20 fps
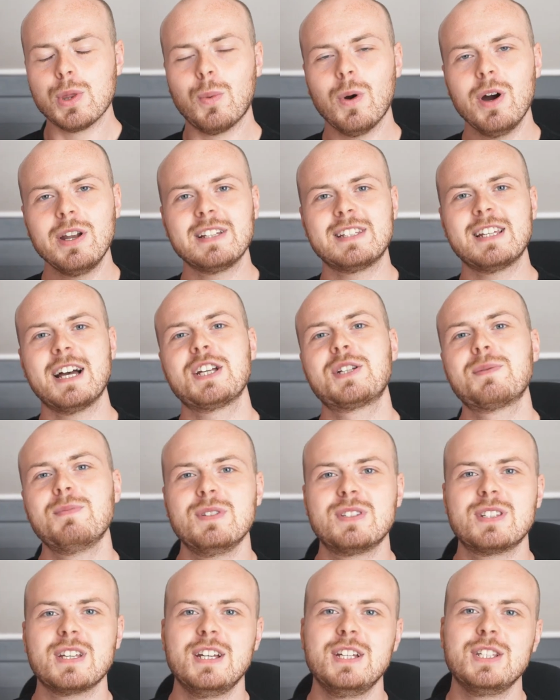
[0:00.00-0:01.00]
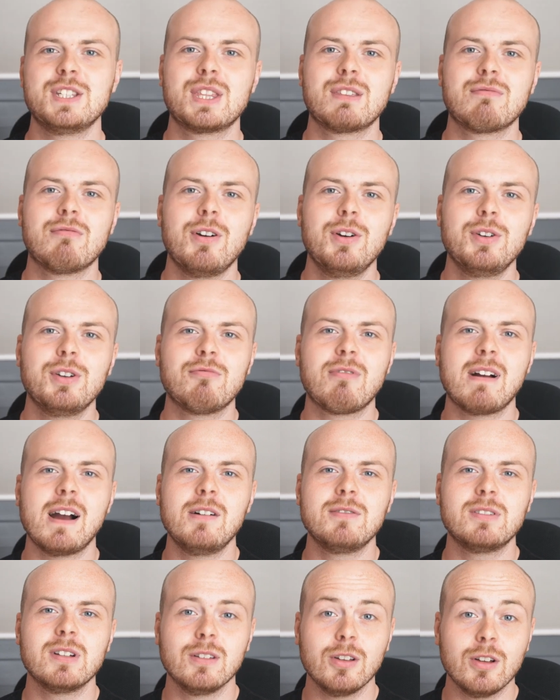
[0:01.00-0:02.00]
The word attachments is thrown
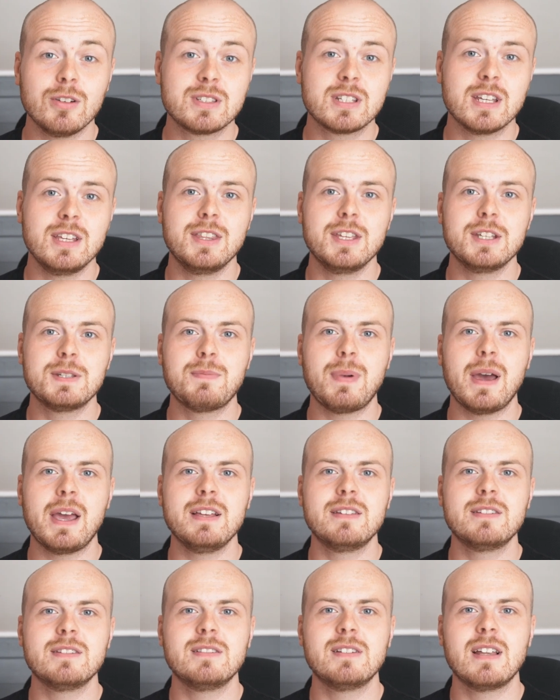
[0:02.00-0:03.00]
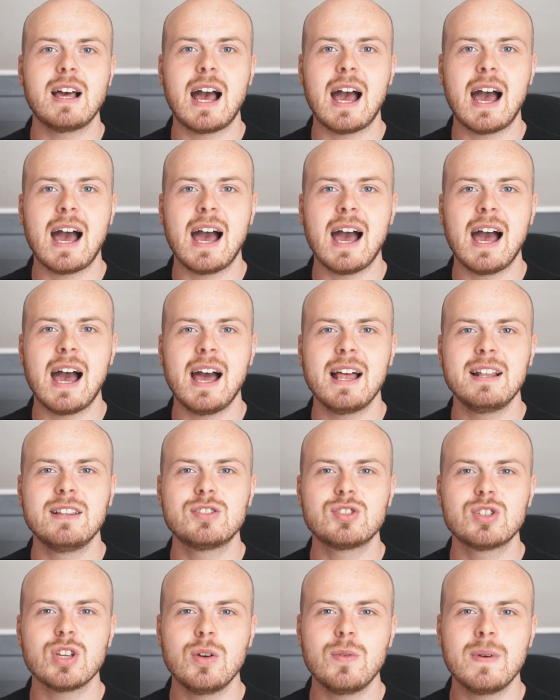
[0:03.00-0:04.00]
around a lot in this patent,
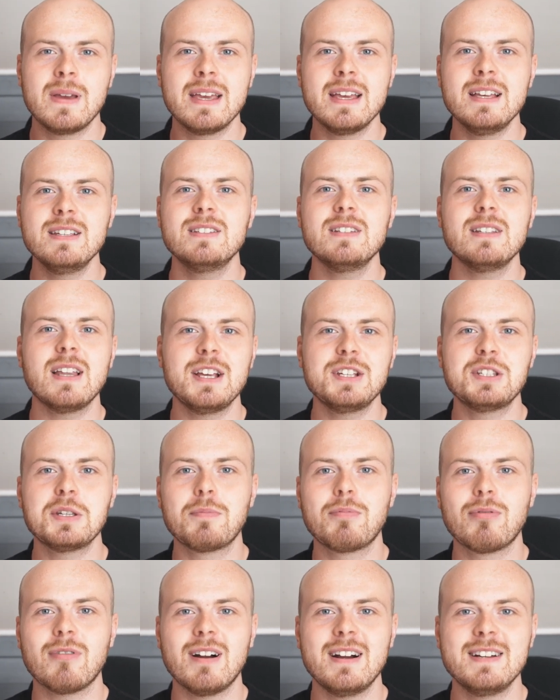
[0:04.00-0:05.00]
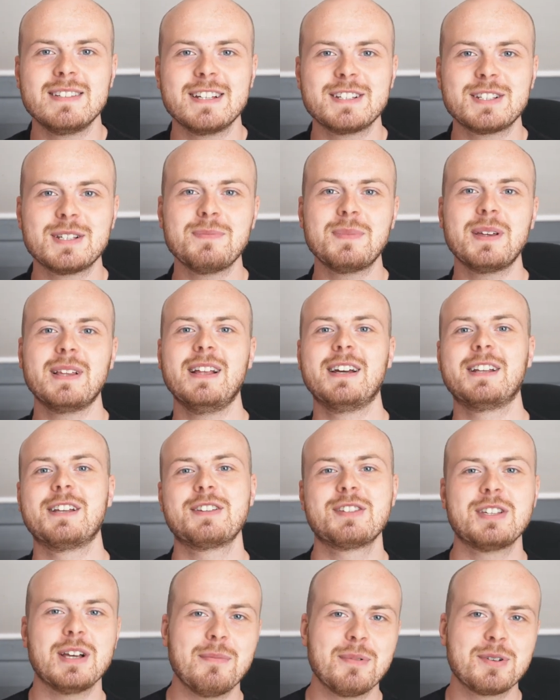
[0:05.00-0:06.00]
and so it isn't a surprise that something like
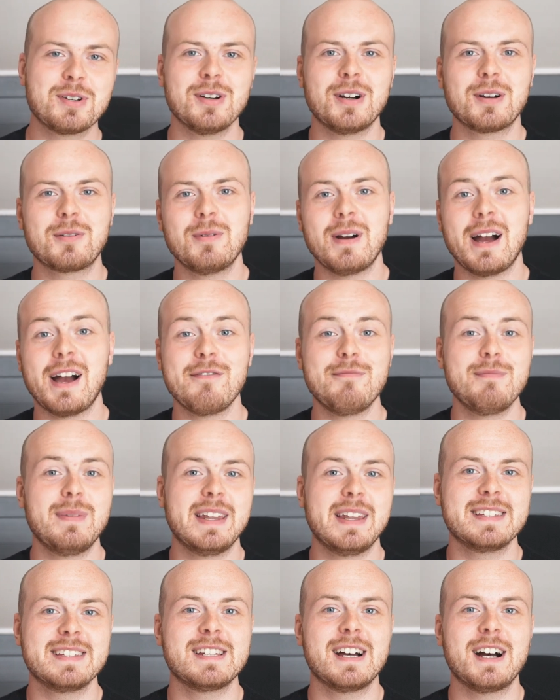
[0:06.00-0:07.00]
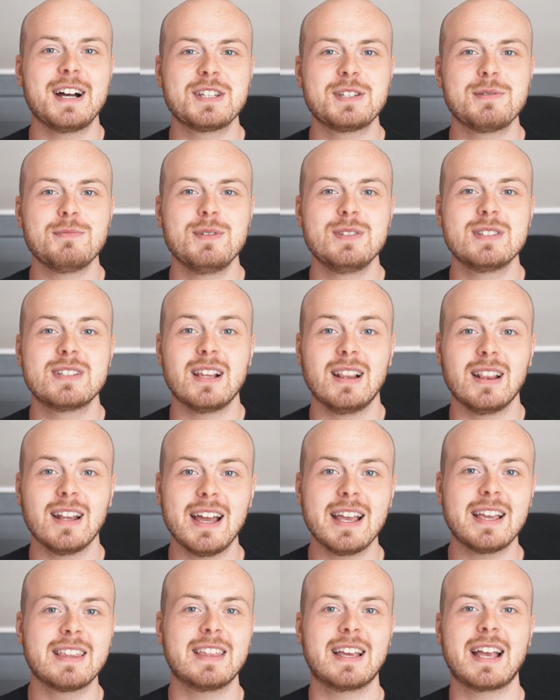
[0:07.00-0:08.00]
the Cybertruck will have attachments
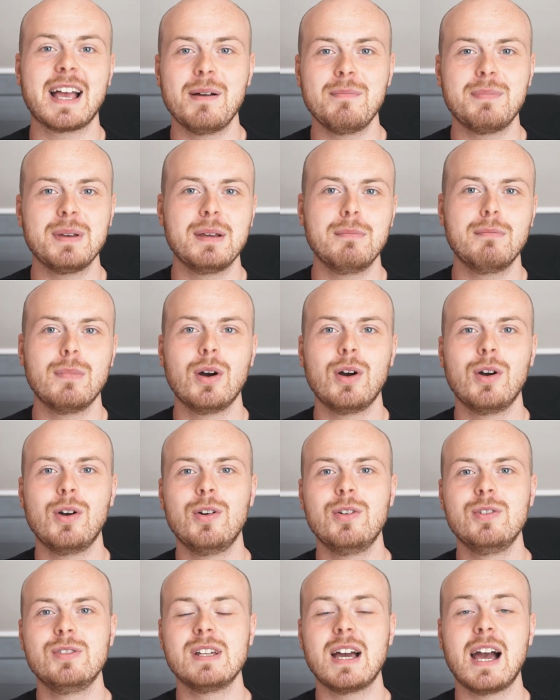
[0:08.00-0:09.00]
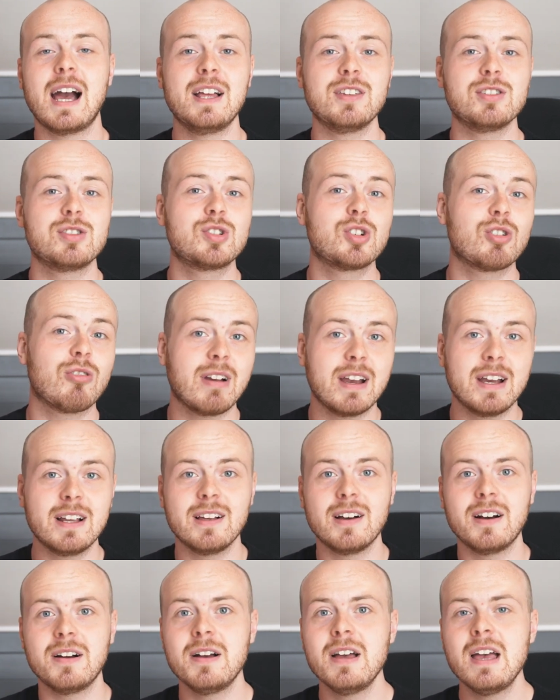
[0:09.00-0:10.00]
like the camping mode and
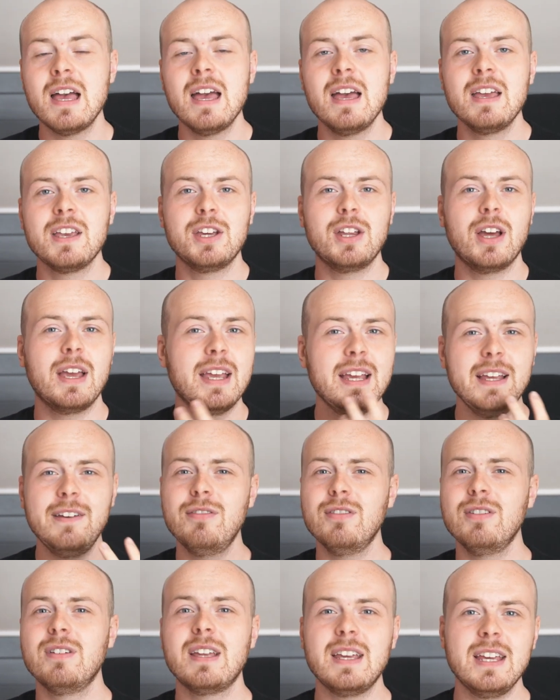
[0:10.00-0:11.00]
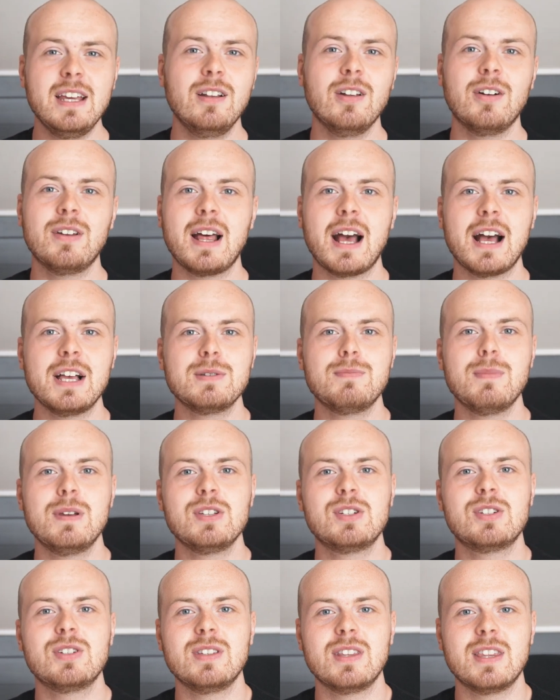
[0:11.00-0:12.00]
trailer. Even Elon has
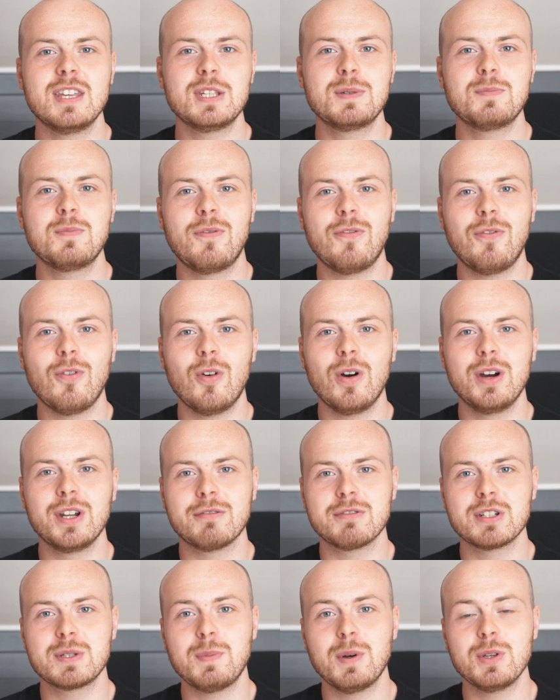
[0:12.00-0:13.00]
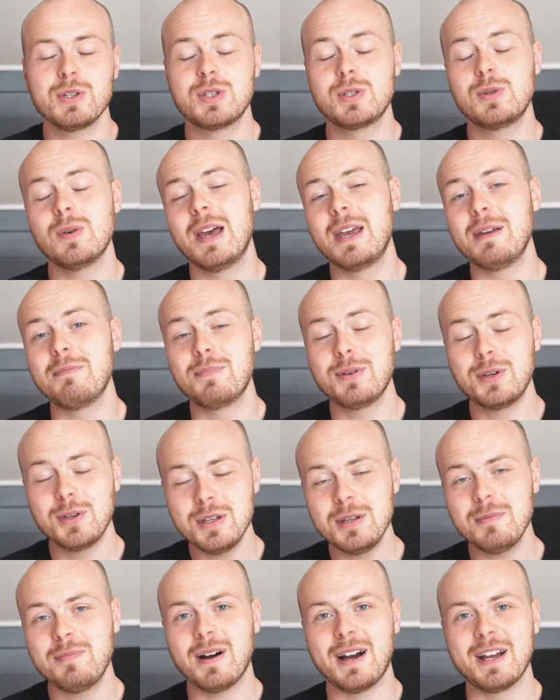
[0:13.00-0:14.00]
mentioned this before in a response to a
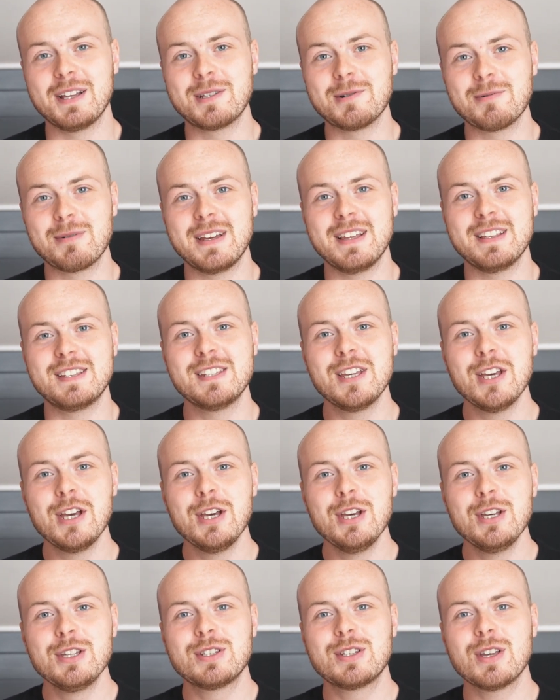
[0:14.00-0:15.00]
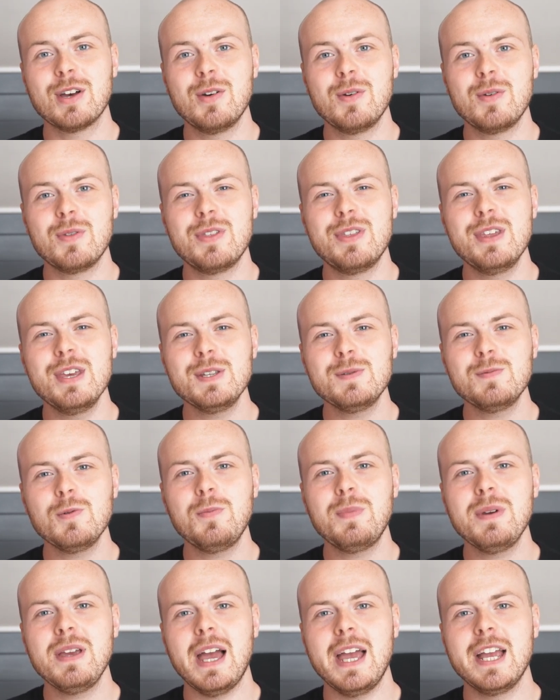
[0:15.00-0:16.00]
PewDiePie tweet. So this
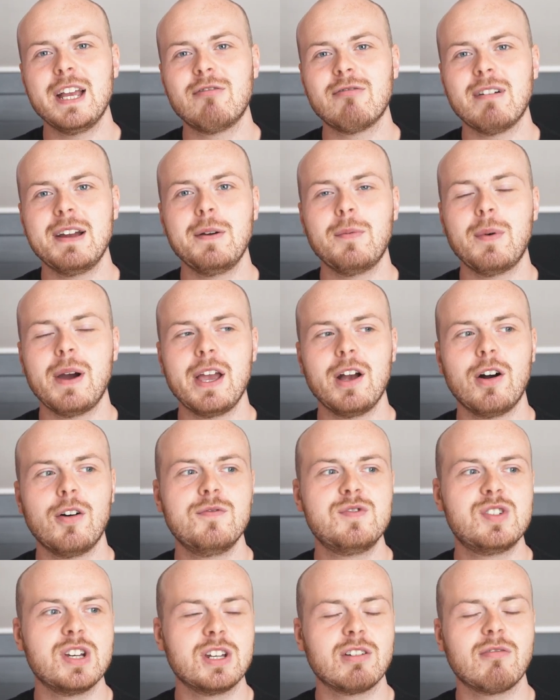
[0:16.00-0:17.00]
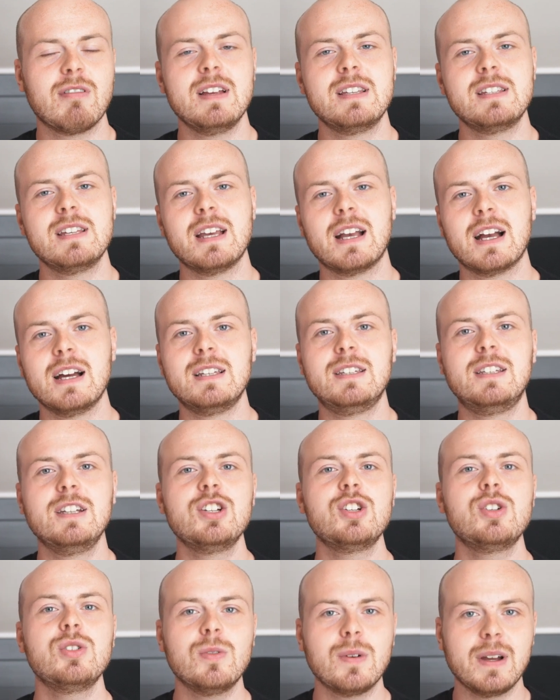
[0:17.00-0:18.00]
will be a great way of generating
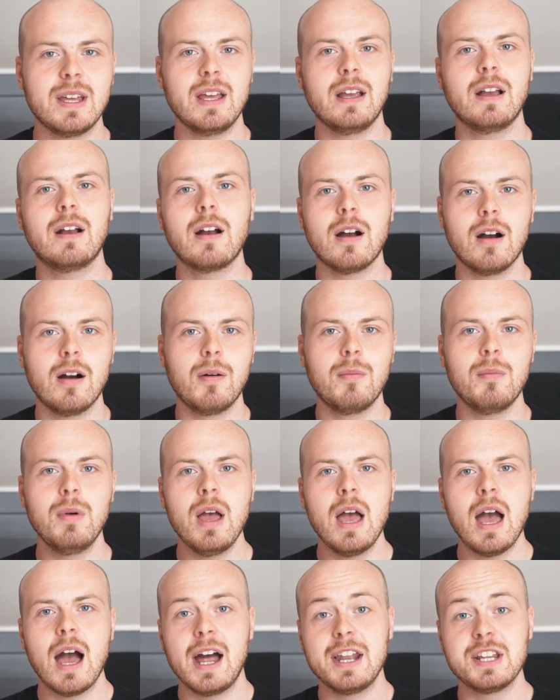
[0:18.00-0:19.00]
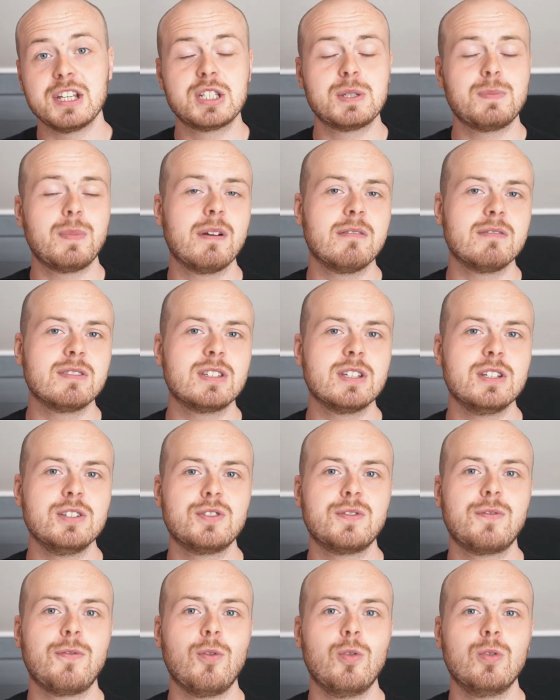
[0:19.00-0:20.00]
additional income and
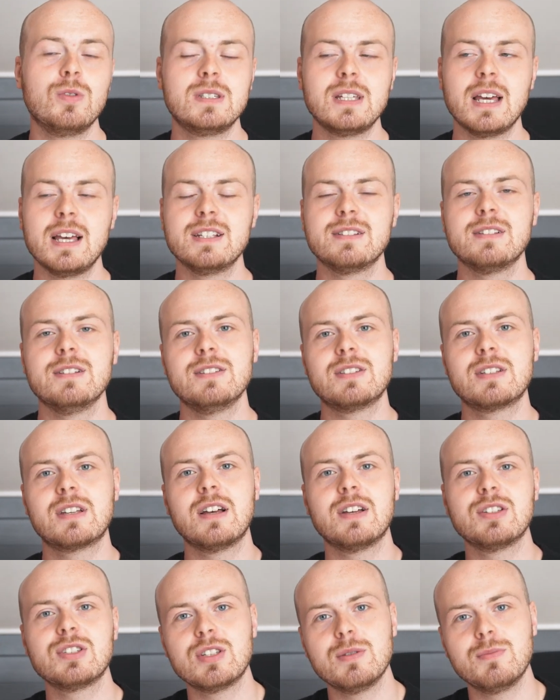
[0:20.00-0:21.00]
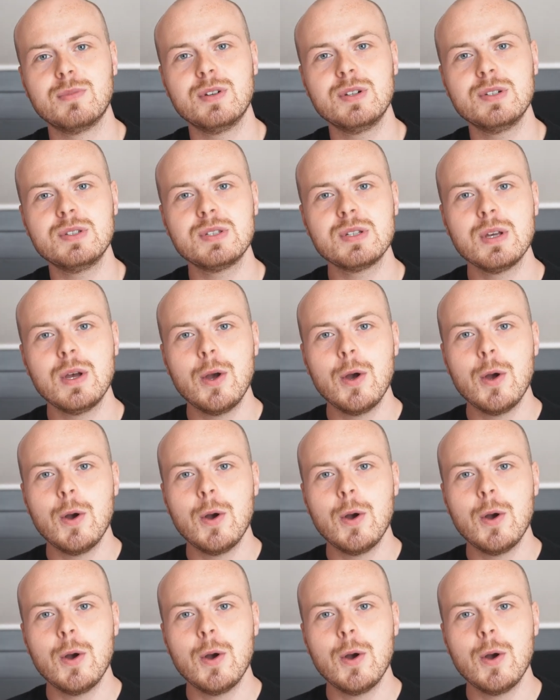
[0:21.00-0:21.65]
experiences for Tesla's customers.